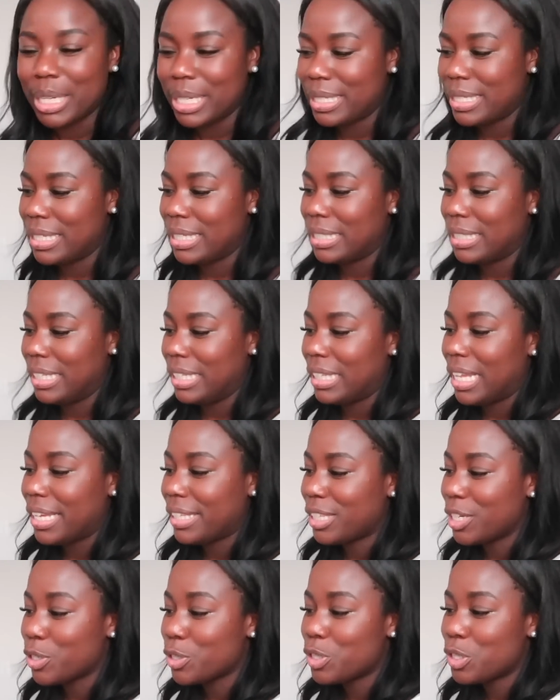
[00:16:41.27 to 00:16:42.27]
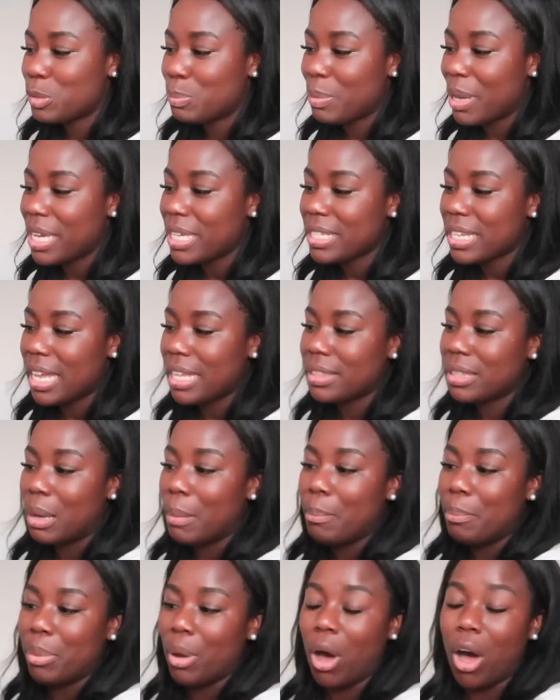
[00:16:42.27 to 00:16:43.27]
basically. Like there's space at
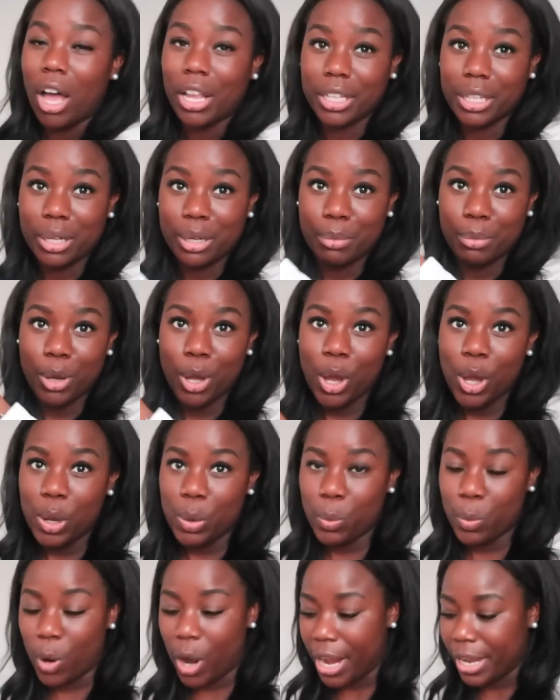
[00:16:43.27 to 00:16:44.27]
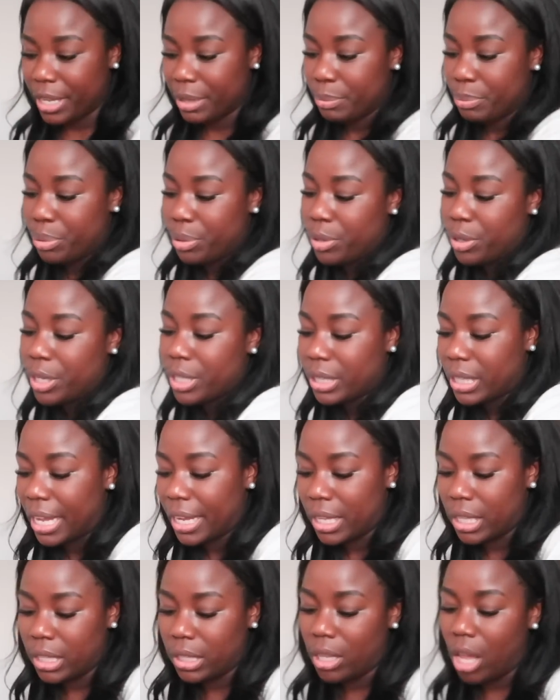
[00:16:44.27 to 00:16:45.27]
the bottom where I can put
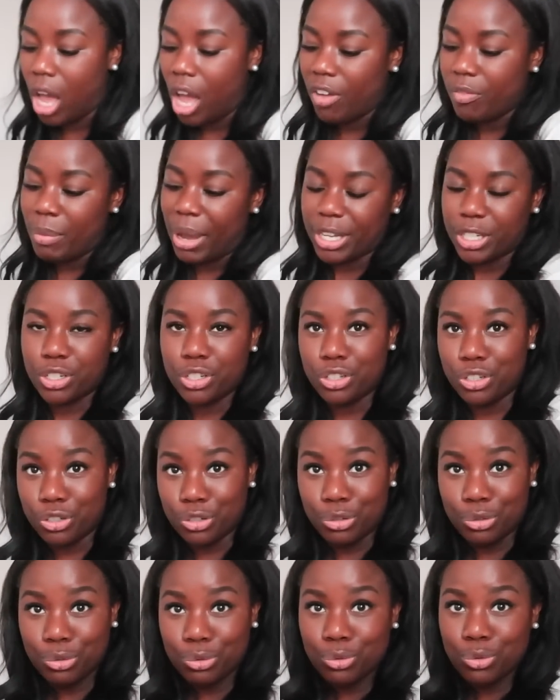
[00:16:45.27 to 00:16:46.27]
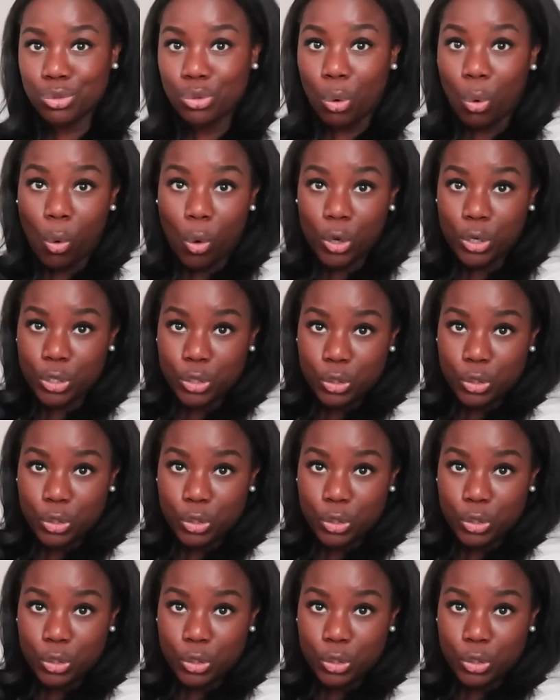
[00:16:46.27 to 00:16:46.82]
like a lot of my shoes or